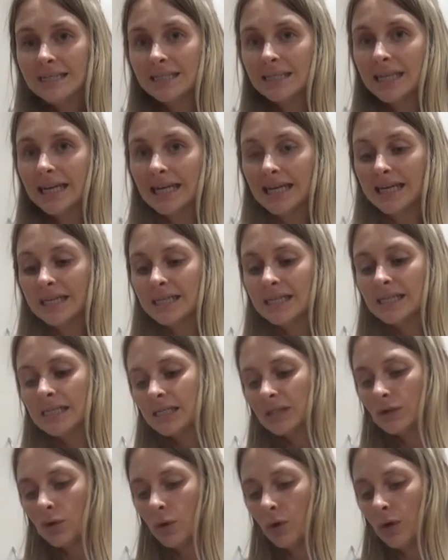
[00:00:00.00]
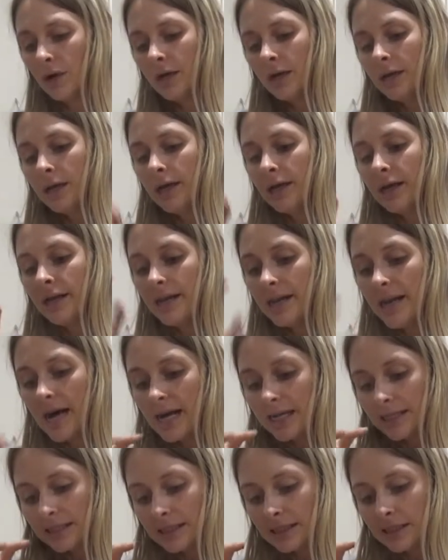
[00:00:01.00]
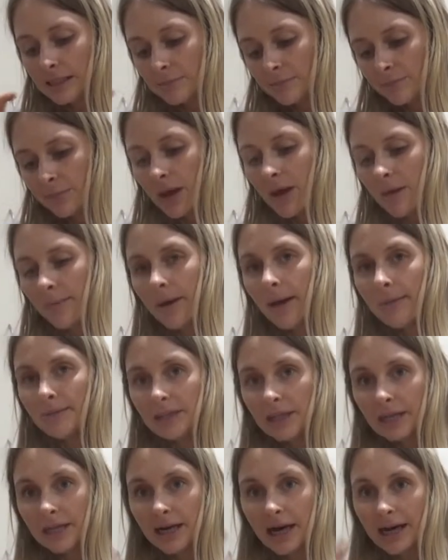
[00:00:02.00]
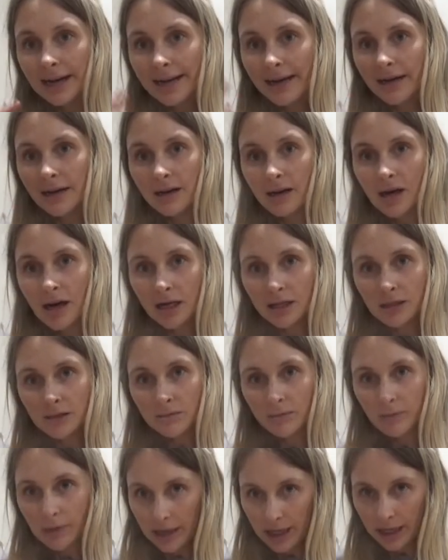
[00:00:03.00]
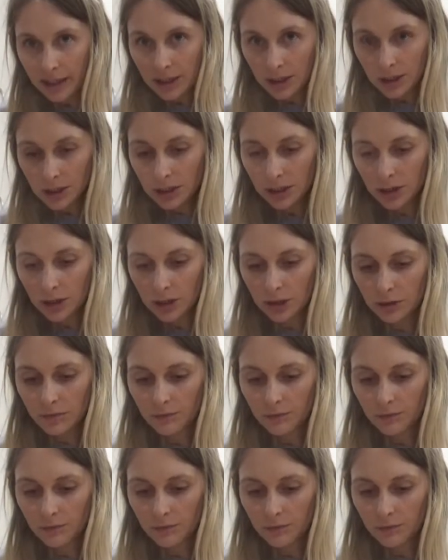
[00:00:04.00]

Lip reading: seeds, or nuts. I'm just gonna cut out a nice wedge.